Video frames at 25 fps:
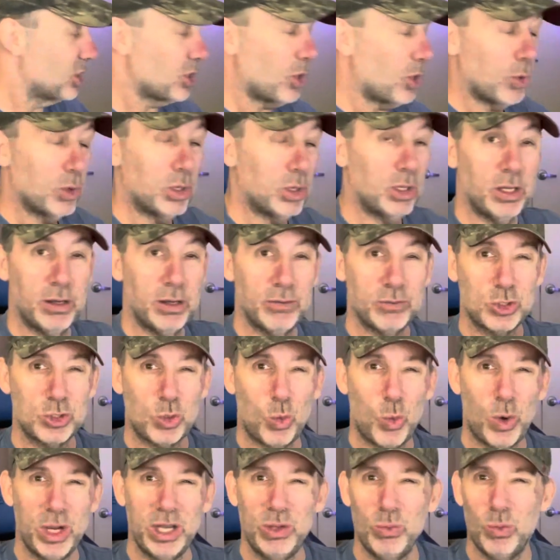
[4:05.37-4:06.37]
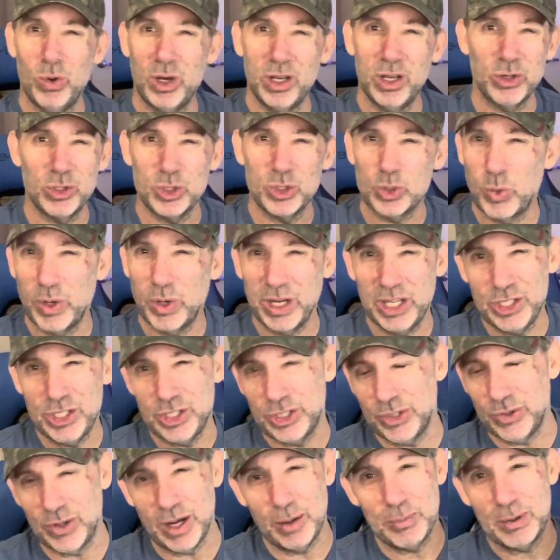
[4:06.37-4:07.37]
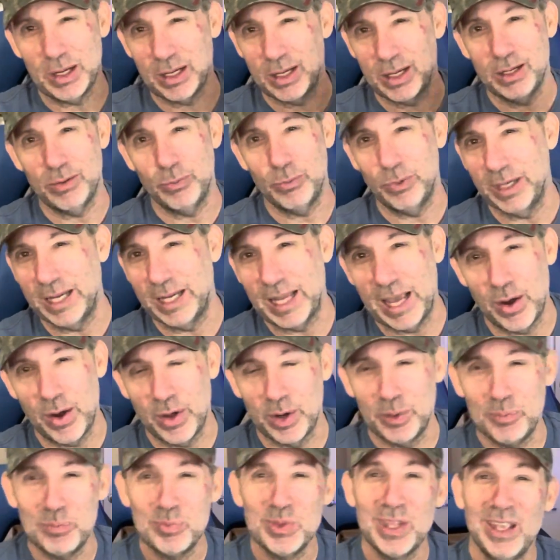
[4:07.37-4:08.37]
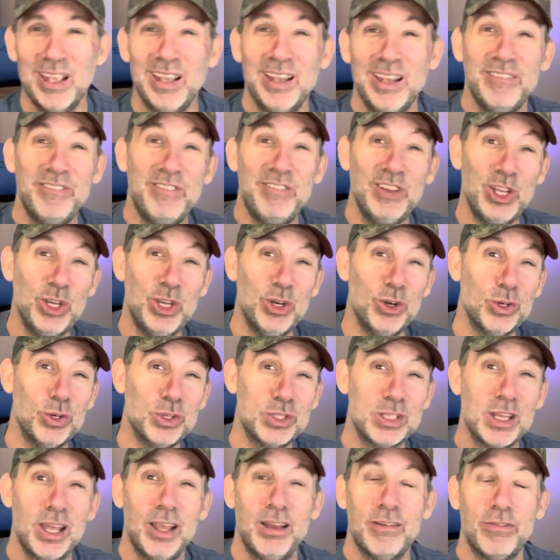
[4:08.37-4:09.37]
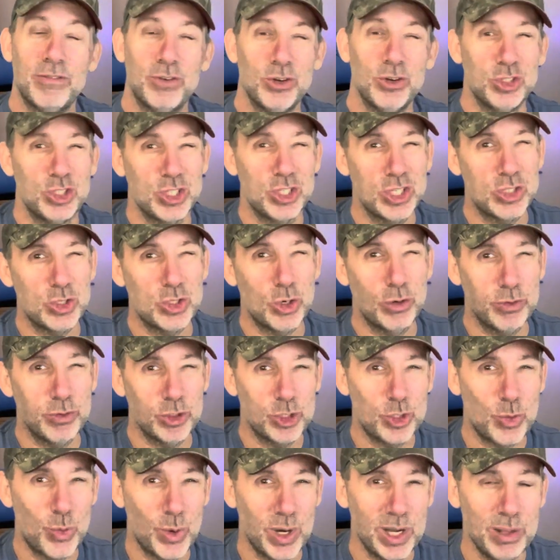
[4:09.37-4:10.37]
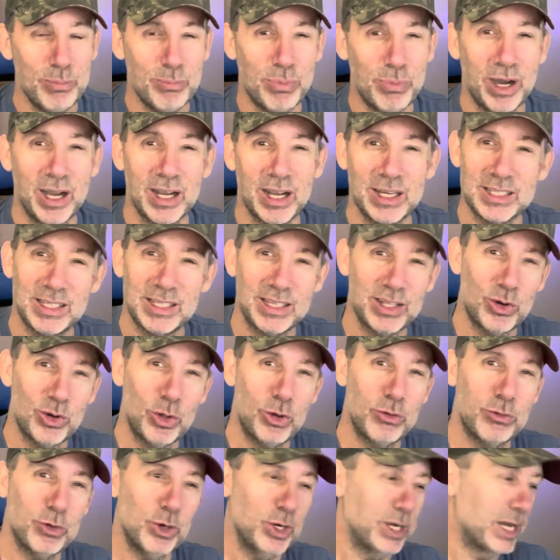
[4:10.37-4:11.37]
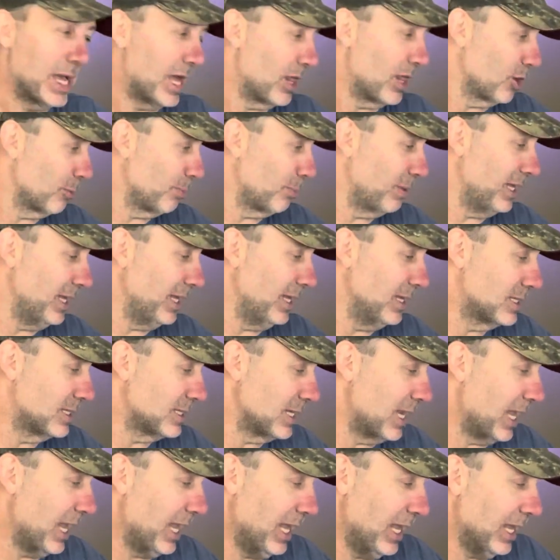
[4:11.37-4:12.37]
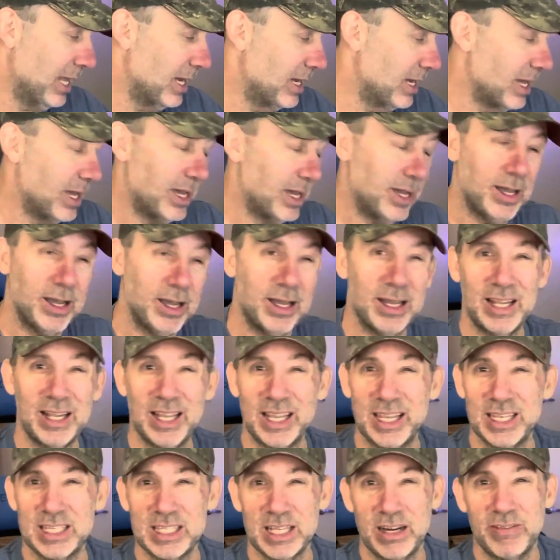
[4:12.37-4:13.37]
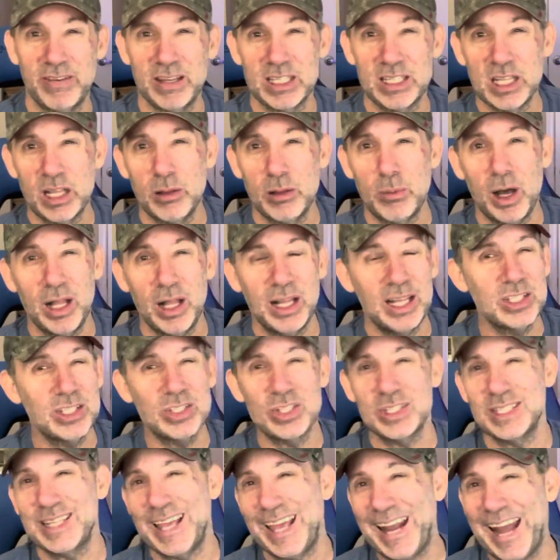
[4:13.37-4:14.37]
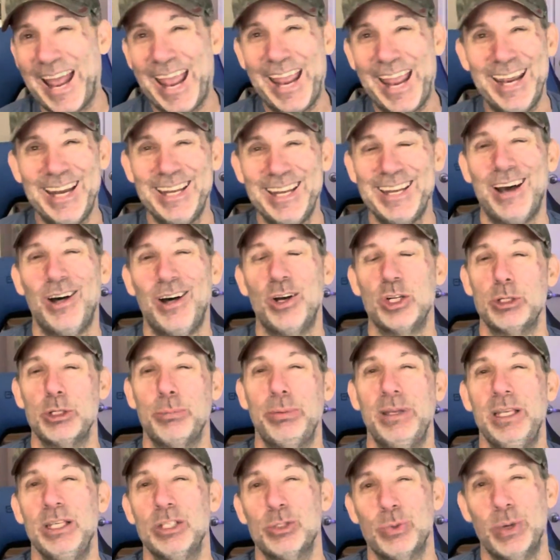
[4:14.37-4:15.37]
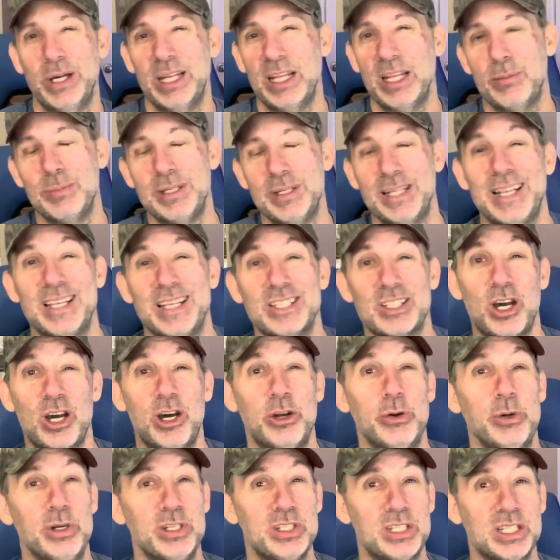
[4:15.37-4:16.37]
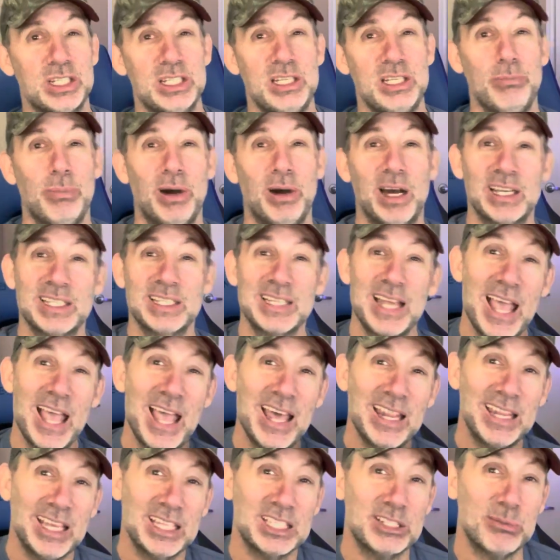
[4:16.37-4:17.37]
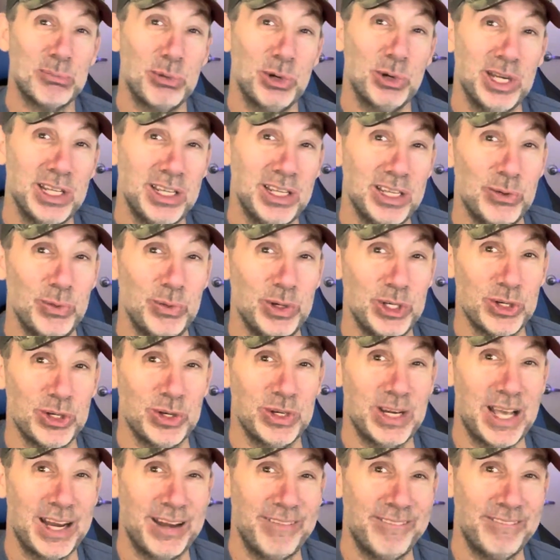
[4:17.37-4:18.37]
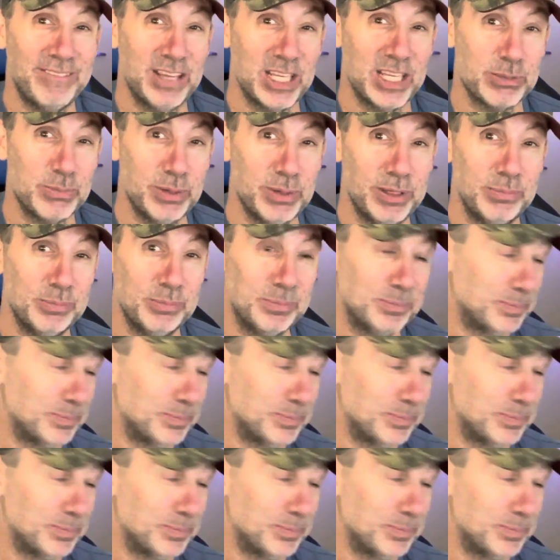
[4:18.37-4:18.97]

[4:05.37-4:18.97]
total of 21 or 22, I'm not going to recount them, figures for just over 20 bucks, a little over a dollar piece. And uh, like I said, if I sell them all, let's just say at $8 a piece, 20 times 8, that's 160 bucks. That's a pretty good return on investment.